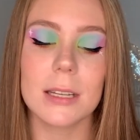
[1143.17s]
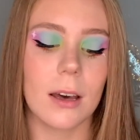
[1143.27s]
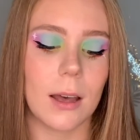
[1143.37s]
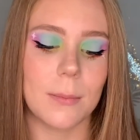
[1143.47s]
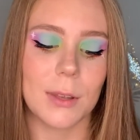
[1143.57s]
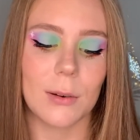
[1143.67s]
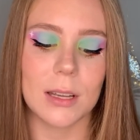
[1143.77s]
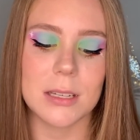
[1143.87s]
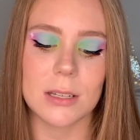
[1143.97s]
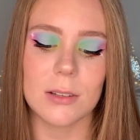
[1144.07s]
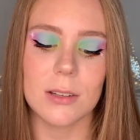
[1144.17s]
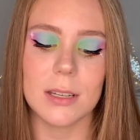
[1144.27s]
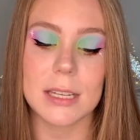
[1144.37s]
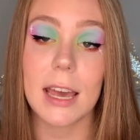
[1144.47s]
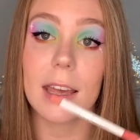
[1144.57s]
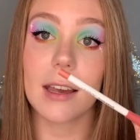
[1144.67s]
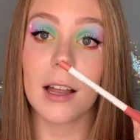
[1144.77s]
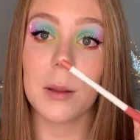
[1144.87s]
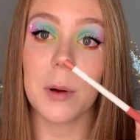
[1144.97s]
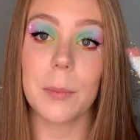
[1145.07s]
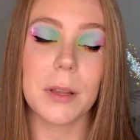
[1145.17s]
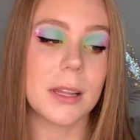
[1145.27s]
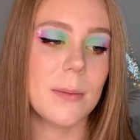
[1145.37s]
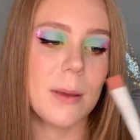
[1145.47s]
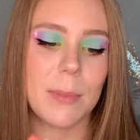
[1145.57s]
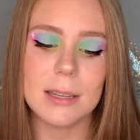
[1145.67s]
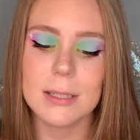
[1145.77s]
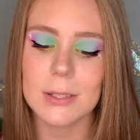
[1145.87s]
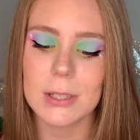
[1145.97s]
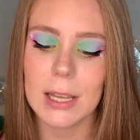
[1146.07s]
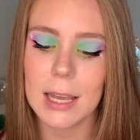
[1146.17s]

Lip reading: I'm going to use a Colourpop lippy pencil